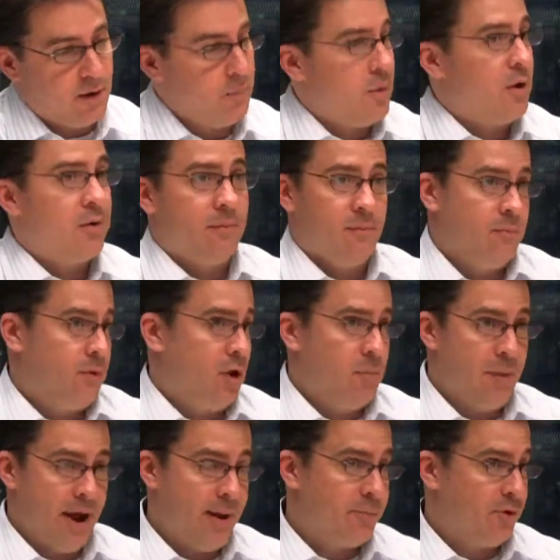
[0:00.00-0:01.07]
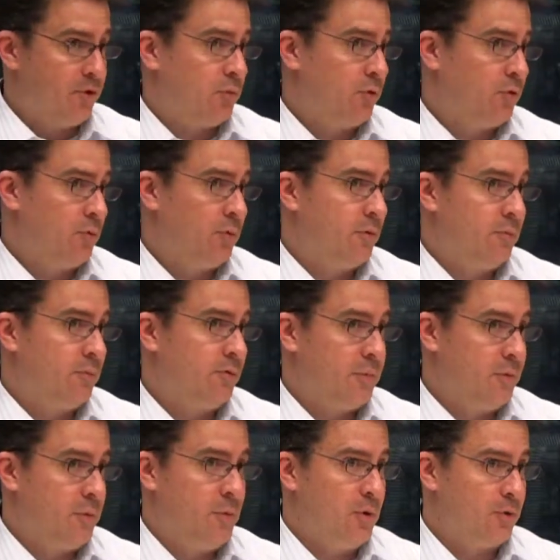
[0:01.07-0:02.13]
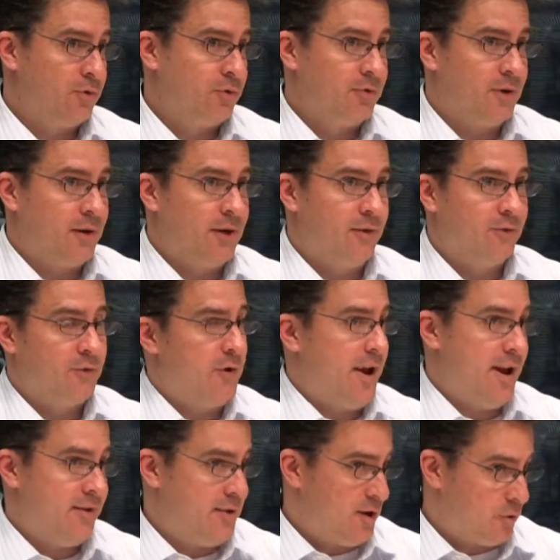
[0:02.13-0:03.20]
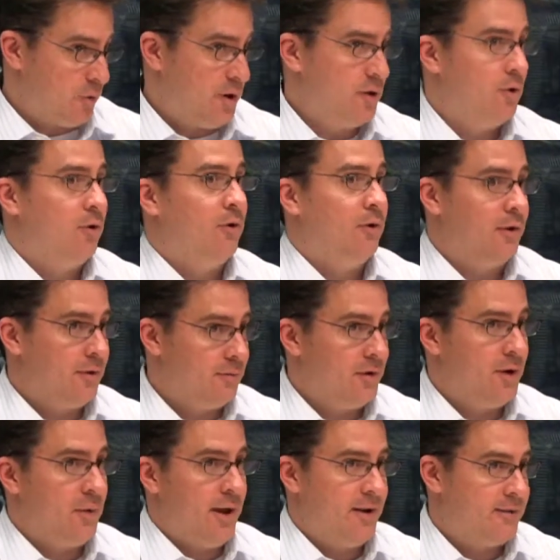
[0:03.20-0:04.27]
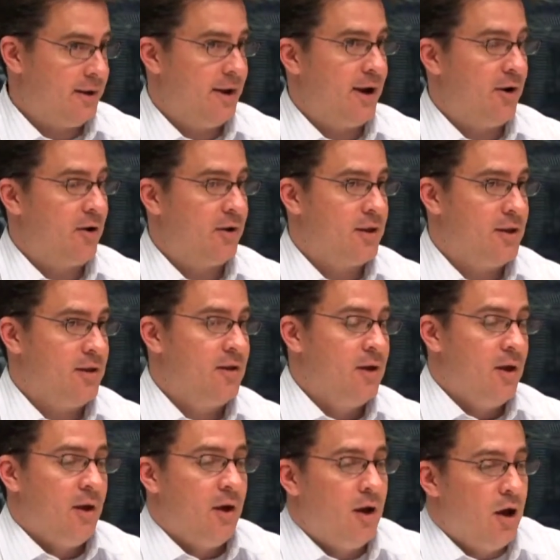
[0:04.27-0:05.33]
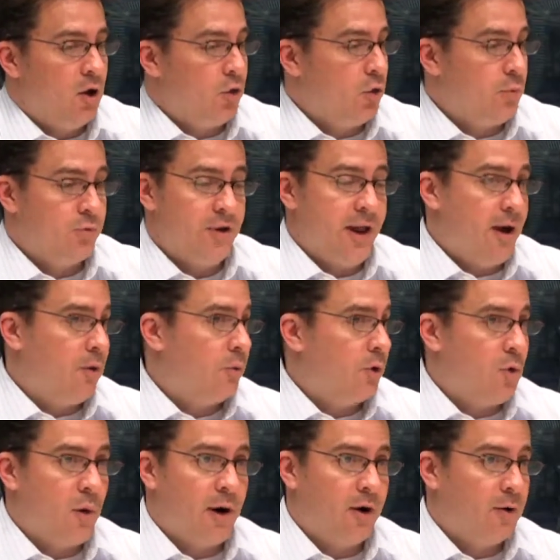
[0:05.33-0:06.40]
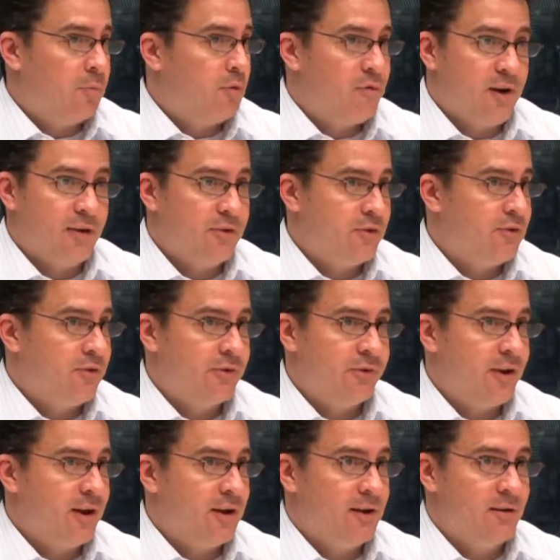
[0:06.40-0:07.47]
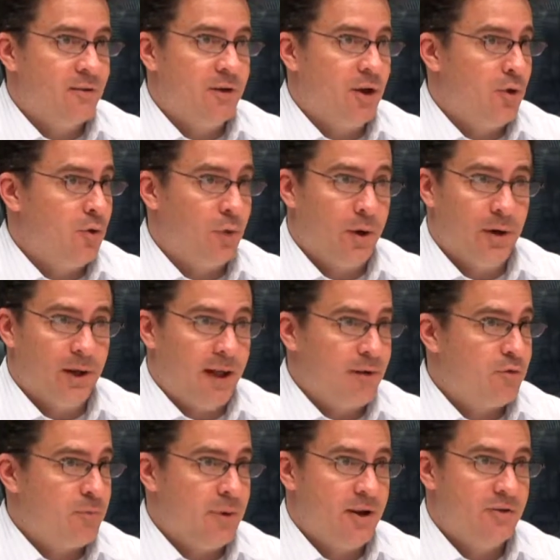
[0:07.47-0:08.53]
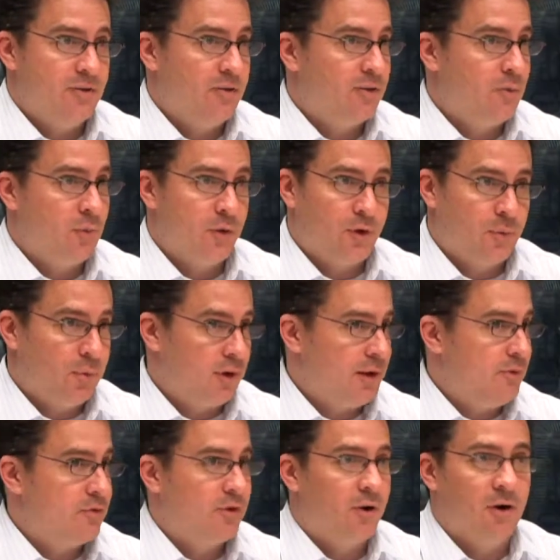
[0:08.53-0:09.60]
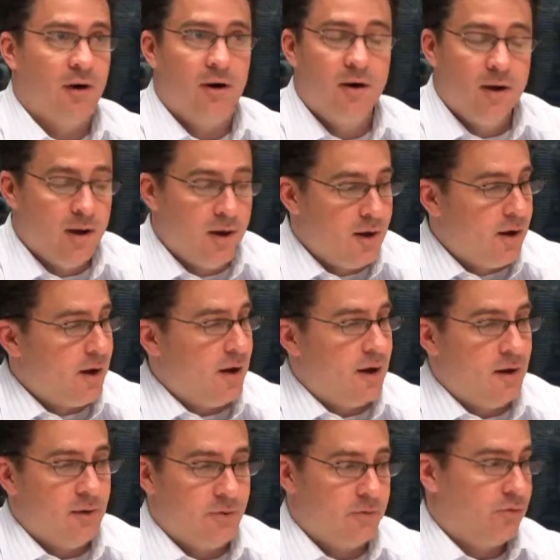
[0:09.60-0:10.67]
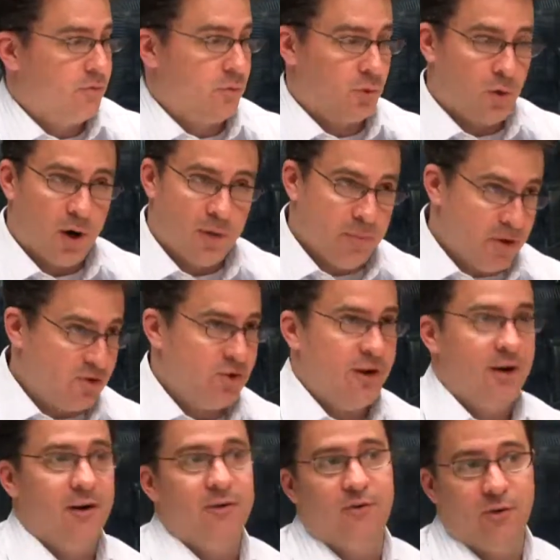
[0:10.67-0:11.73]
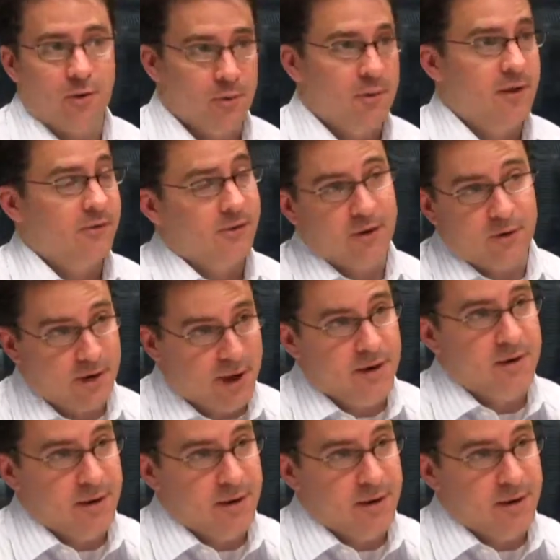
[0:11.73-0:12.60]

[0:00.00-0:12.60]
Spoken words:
among Baptists, which were some of the most sort of anti-creedal and anti-hierarchy groups, now requiring professors to sign creedal affirmations of what their beliefs are, requiring missionaries to do this, and